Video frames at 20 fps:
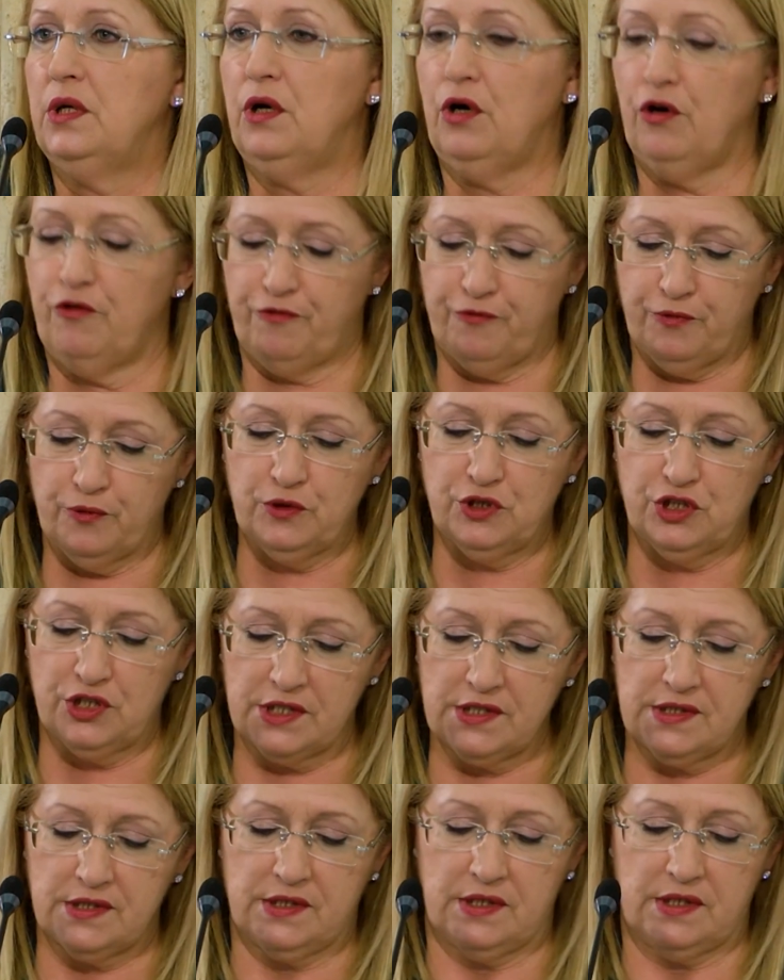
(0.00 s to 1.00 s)
of food
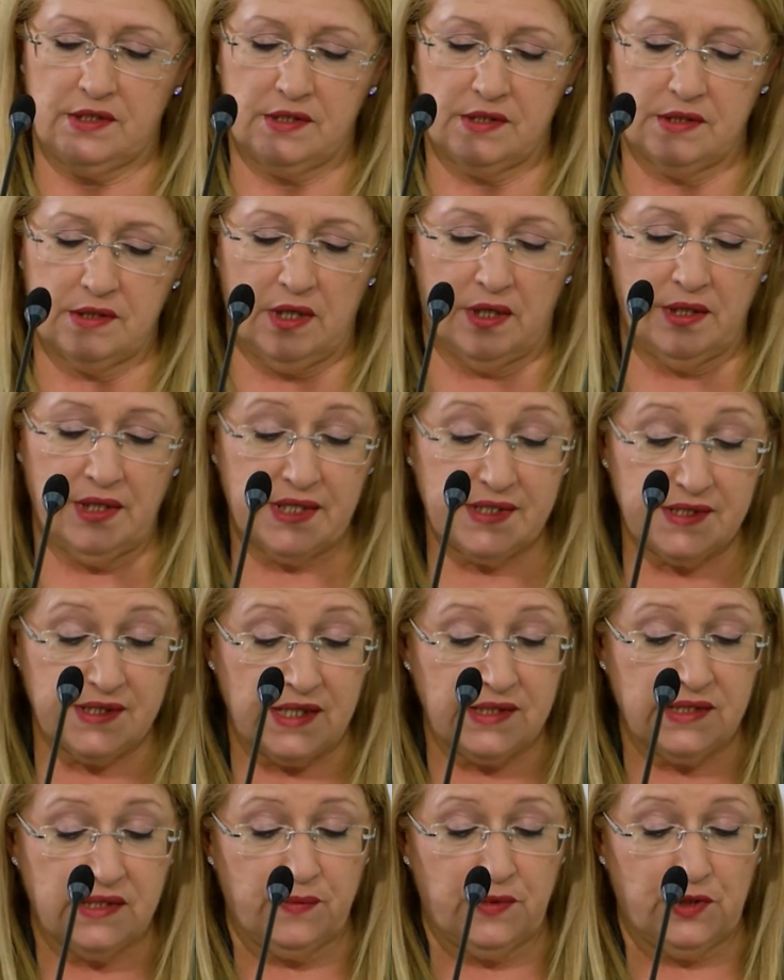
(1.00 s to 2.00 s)
justice are
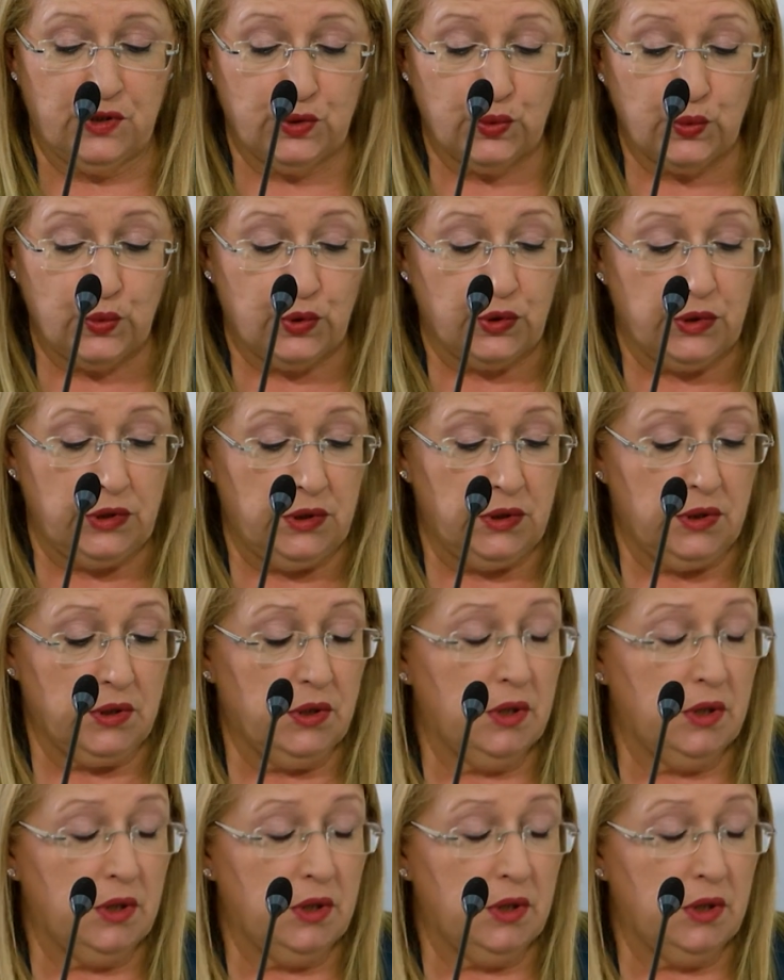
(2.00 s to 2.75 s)
accessible to all